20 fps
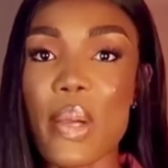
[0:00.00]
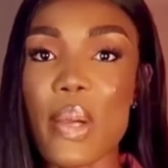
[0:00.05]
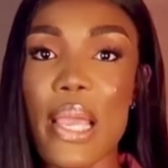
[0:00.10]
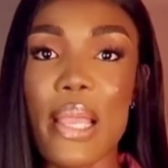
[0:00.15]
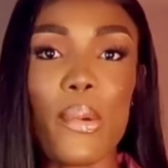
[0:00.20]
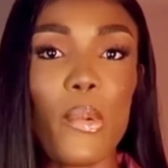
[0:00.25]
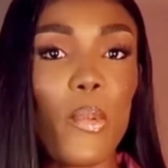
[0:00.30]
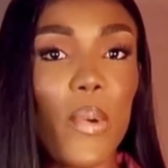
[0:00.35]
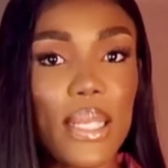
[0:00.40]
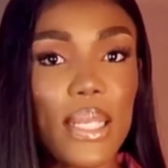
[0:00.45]

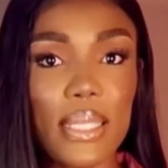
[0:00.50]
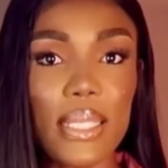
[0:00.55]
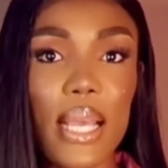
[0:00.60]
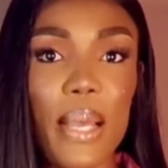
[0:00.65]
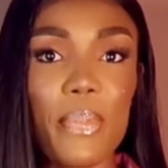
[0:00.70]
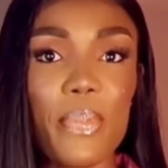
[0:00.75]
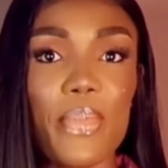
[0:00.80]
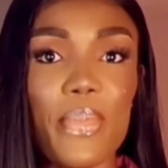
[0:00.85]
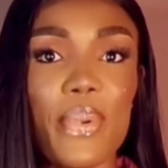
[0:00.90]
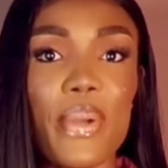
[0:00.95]
My
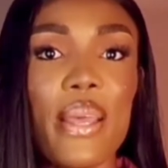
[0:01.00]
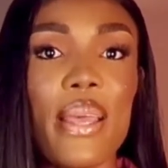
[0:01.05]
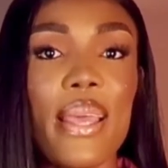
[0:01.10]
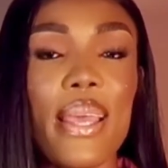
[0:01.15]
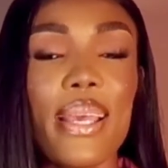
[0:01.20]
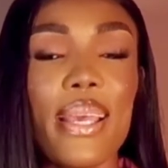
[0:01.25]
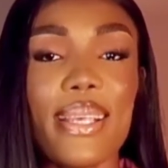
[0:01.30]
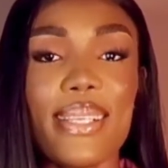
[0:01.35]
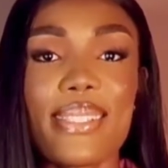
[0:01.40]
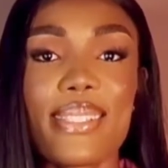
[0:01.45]
WhatsApp
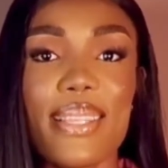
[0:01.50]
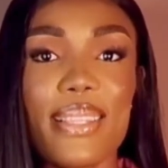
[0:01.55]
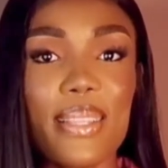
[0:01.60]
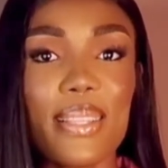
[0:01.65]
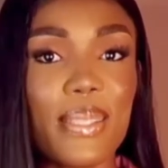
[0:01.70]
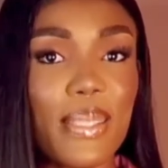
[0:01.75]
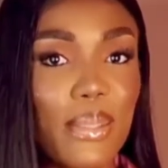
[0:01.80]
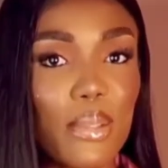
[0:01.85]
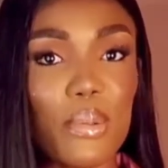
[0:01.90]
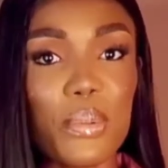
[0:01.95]
is in
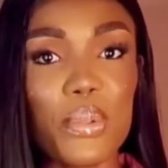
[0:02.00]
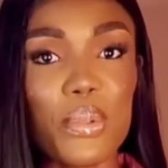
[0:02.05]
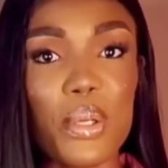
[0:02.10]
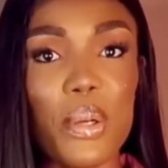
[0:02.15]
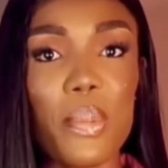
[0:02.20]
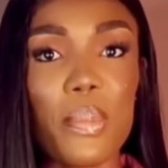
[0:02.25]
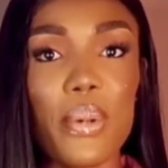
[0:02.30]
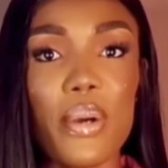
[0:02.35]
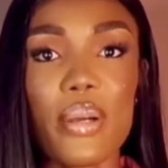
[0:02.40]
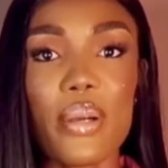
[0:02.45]
the
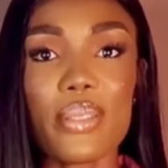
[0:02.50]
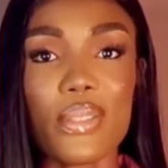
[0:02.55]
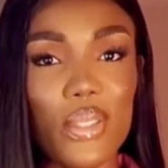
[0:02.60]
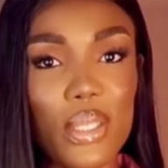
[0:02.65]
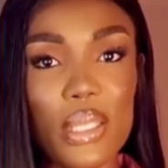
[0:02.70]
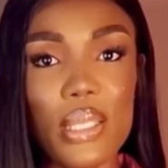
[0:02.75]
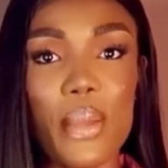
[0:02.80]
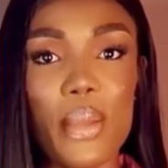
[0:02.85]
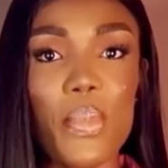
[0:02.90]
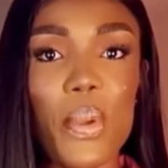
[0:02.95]
description box.
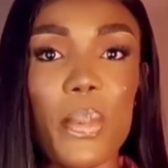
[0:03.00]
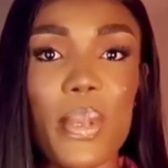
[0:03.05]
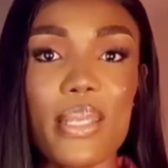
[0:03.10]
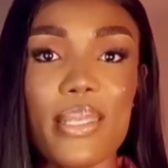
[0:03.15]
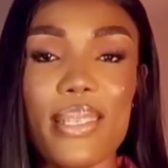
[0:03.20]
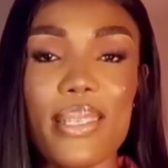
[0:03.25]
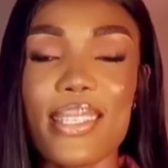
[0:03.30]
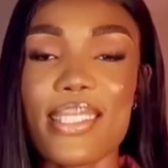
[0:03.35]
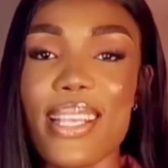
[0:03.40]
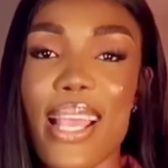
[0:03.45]
Just send me a
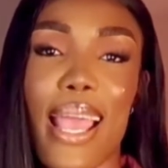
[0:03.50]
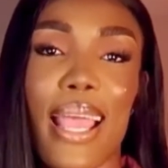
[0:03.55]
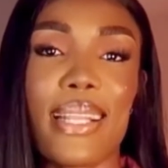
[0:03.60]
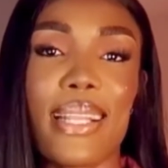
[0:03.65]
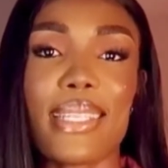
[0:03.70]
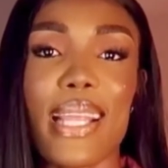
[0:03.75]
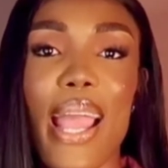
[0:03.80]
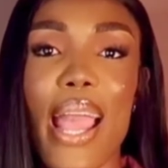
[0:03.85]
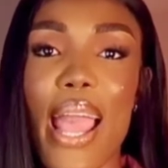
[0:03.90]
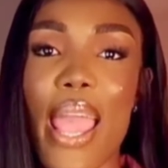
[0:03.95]
message
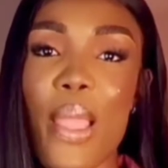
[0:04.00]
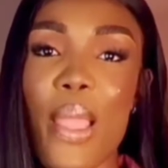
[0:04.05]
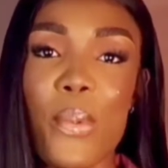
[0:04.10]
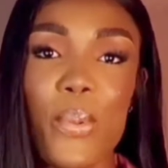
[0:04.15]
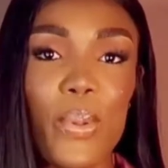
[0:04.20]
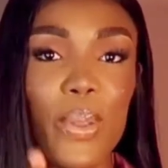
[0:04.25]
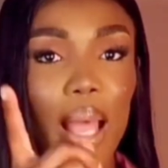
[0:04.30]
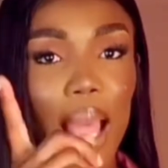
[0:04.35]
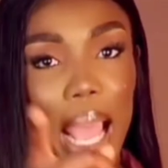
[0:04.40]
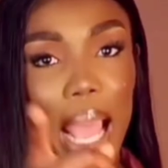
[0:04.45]
and I
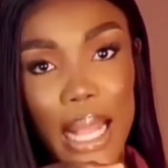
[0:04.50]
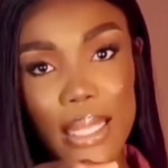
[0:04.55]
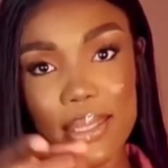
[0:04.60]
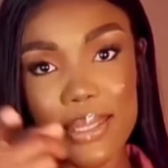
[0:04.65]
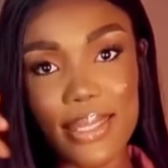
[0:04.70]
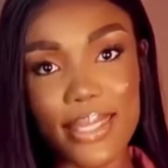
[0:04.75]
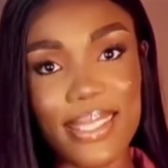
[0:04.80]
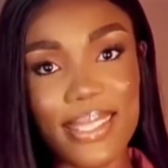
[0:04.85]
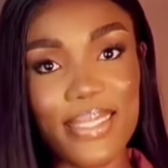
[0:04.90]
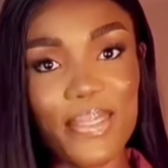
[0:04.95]
will
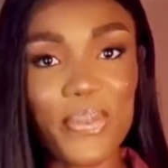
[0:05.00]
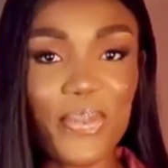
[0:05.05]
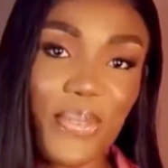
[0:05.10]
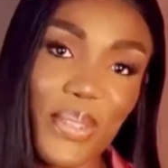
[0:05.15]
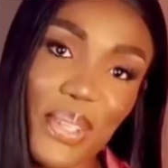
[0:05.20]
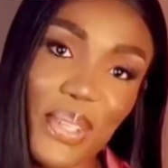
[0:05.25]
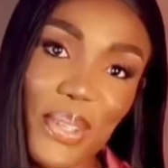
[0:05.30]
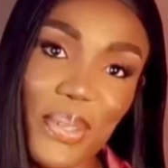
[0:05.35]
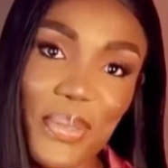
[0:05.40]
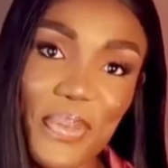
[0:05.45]
handle it
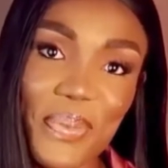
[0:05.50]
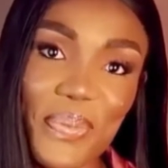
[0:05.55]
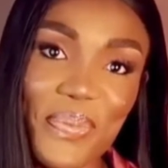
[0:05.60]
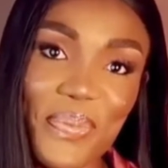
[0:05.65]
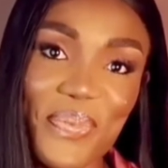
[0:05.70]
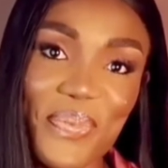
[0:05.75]
for you